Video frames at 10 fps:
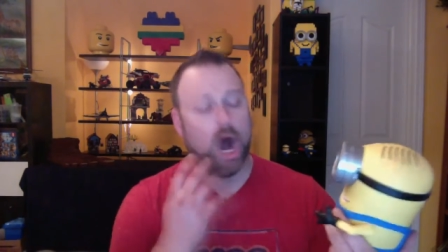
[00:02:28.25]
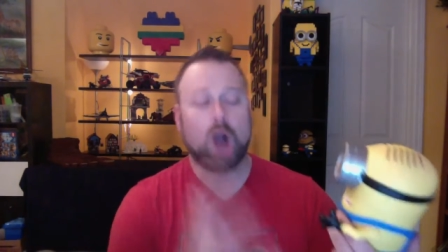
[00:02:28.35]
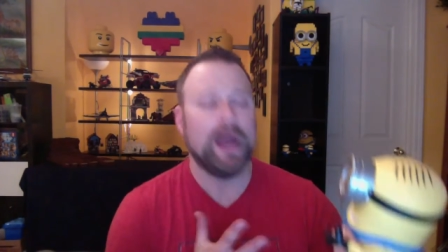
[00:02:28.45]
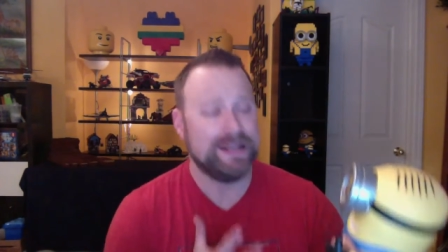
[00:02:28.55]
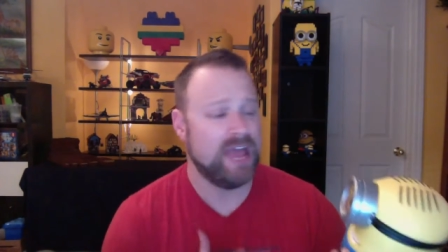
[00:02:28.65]

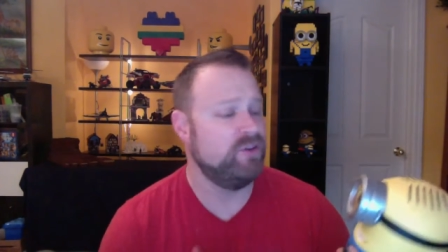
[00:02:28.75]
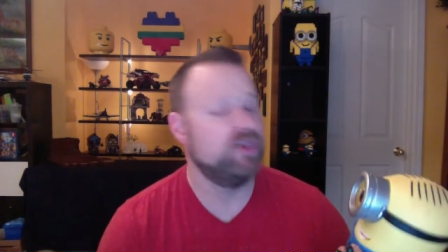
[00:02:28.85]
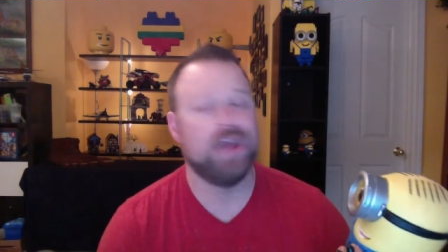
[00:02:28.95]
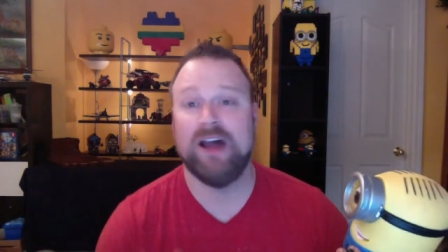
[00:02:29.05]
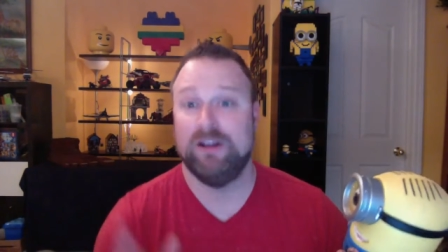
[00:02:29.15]
All right, Dave,
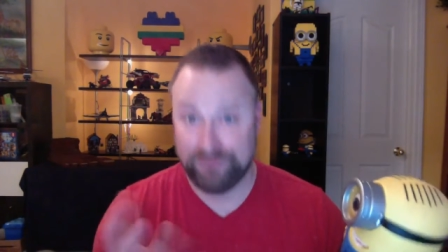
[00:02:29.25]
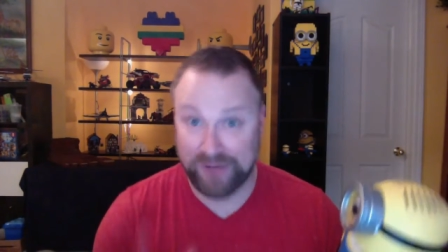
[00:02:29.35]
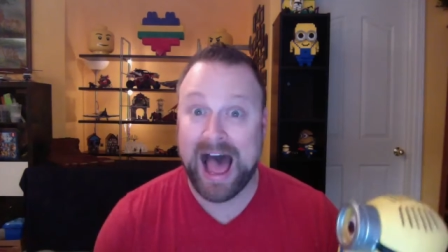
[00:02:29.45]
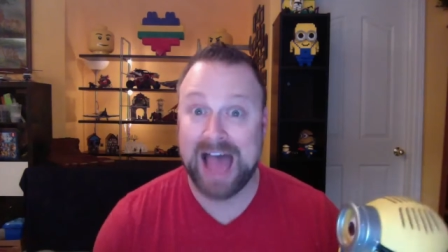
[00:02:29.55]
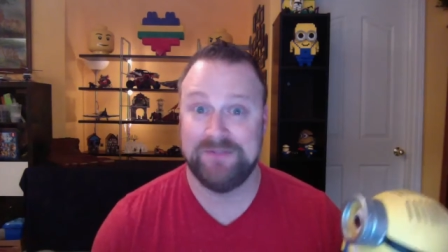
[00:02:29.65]
you got
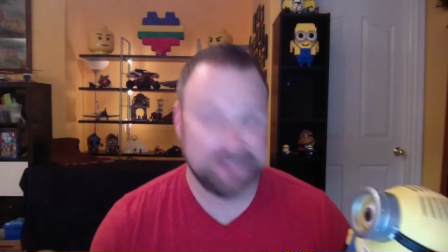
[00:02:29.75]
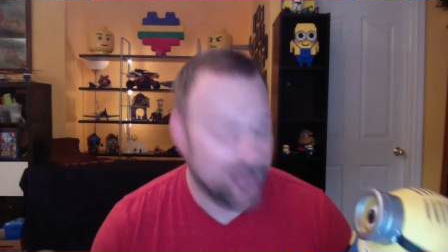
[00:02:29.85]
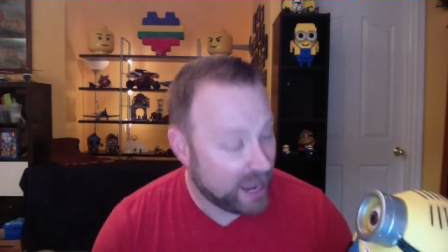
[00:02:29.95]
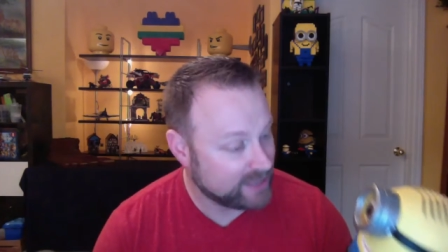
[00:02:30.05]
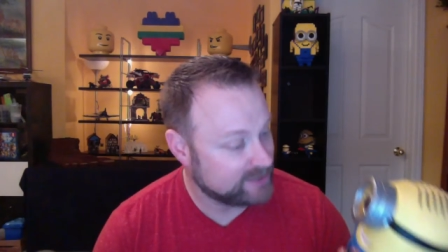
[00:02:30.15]
5
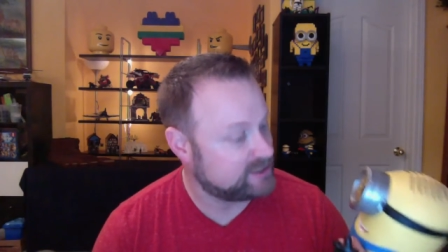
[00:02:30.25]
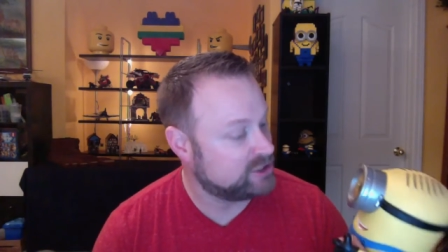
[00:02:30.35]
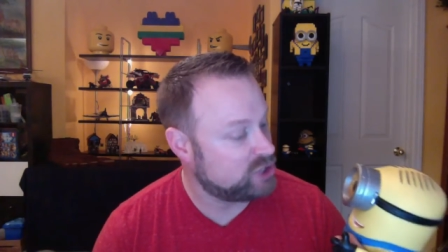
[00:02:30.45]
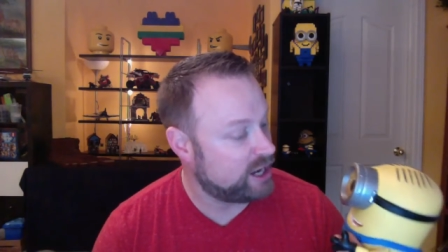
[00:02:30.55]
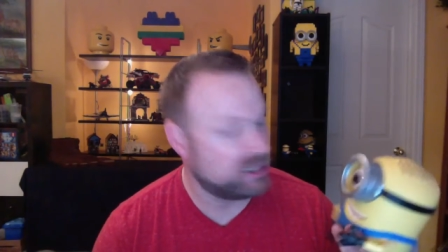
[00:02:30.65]
seconds to
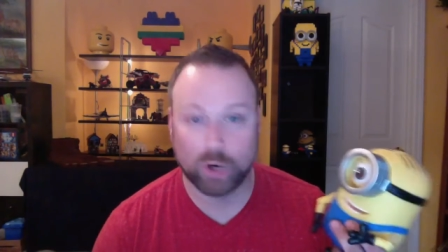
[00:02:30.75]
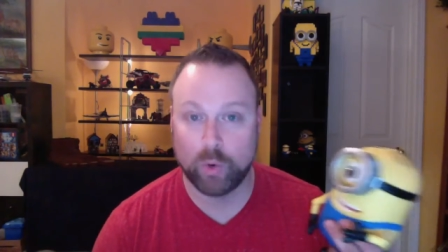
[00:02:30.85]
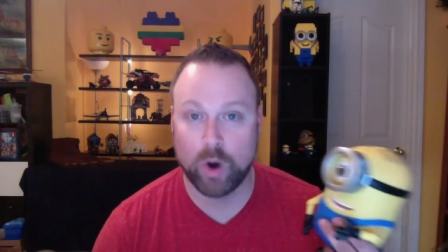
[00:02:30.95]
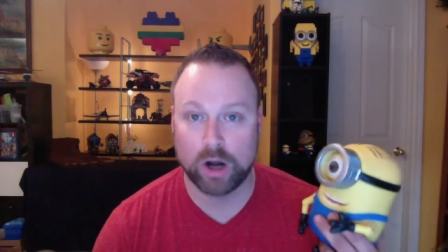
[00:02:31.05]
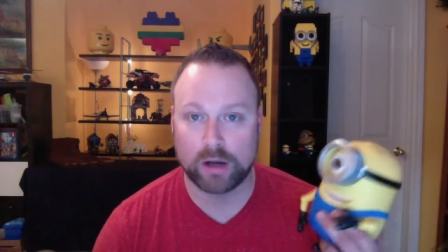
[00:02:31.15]
check your
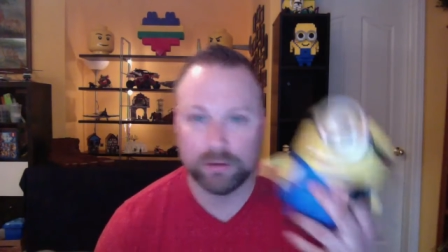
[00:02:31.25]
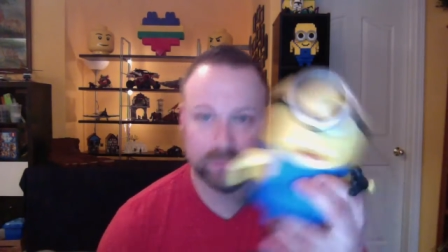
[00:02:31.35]
work.